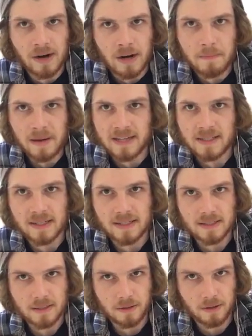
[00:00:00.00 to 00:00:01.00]
ground
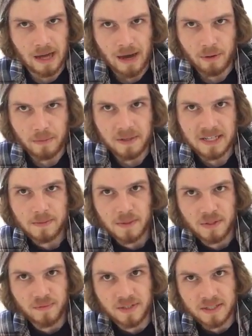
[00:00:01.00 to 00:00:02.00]
basics to how he plays
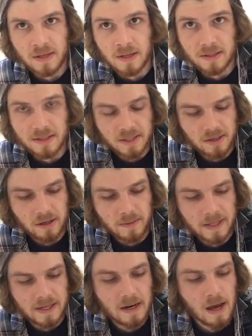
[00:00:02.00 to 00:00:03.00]
most of his songs, you know what I
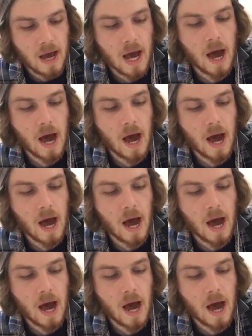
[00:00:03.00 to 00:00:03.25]
mean?